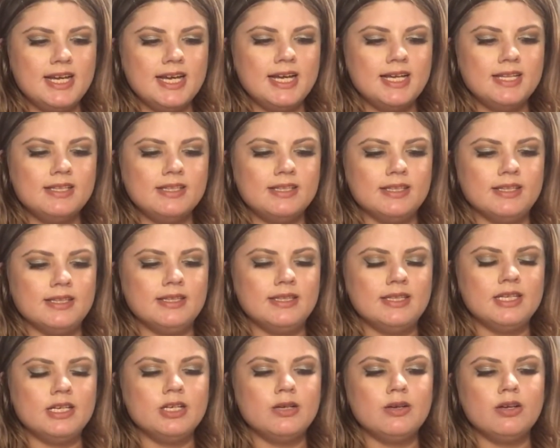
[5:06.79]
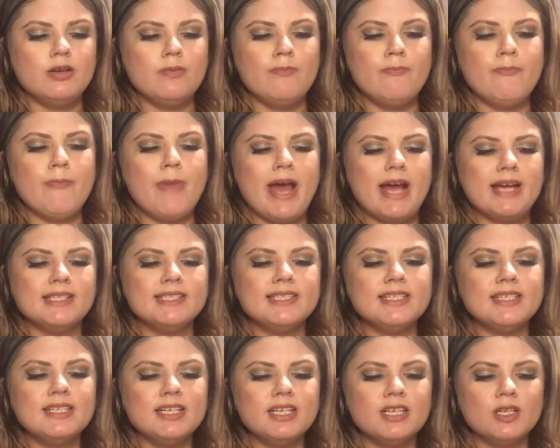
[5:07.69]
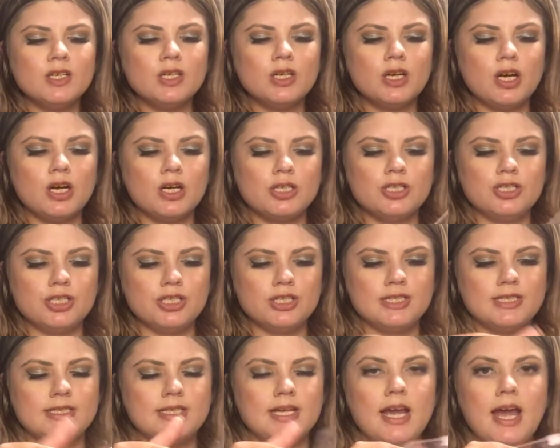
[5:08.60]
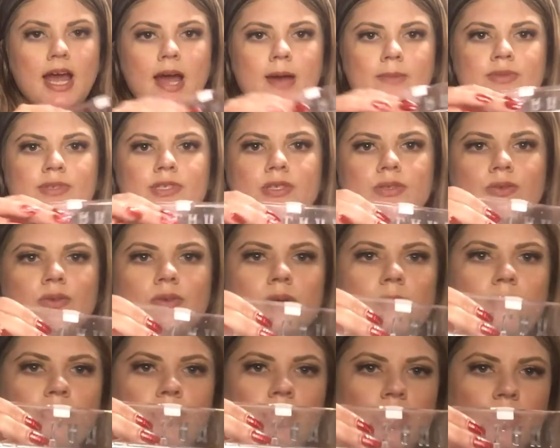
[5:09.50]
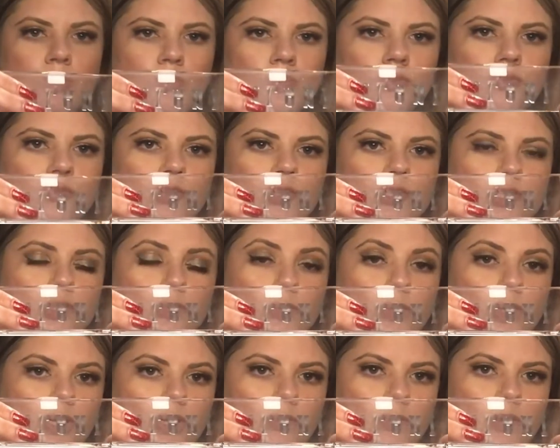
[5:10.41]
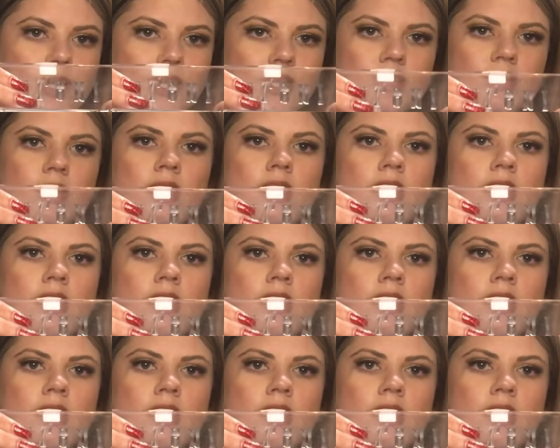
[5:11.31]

And the mattes in here are just absolutely beautiful to work with.